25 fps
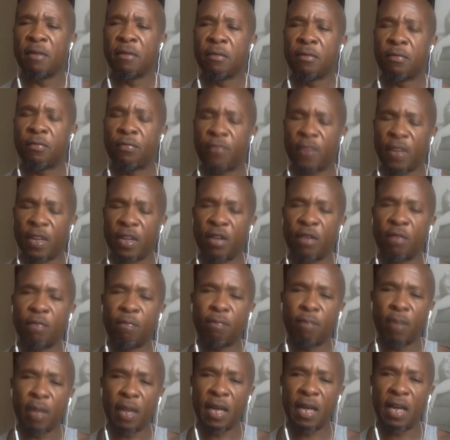film
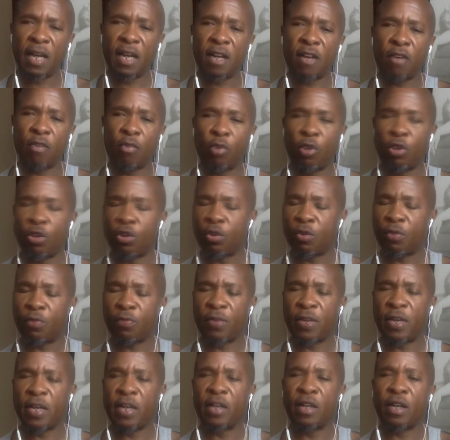blog where you'll
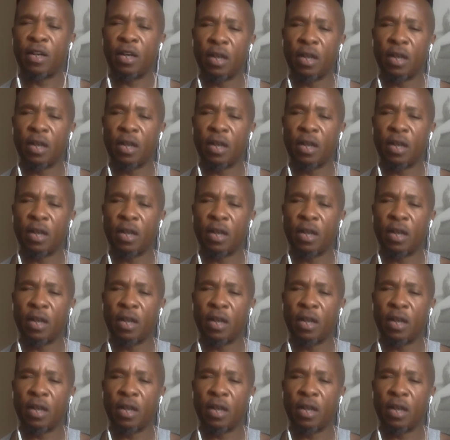find